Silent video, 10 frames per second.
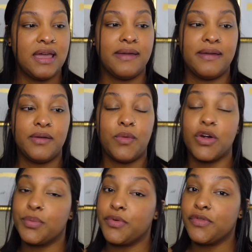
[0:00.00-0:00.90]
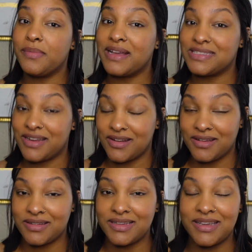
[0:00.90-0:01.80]
a waterproof
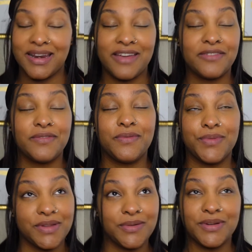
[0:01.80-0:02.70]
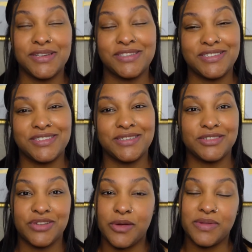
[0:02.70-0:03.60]
mascara and I really wanted to
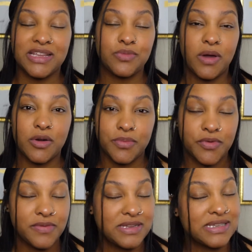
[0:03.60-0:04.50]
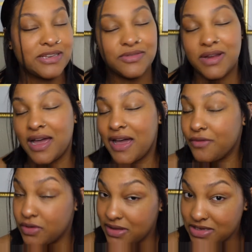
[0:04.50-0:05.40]
try one that's waterproof because I do not have
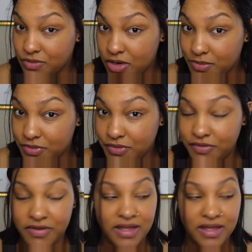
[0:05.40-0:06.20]
one that's waterproof,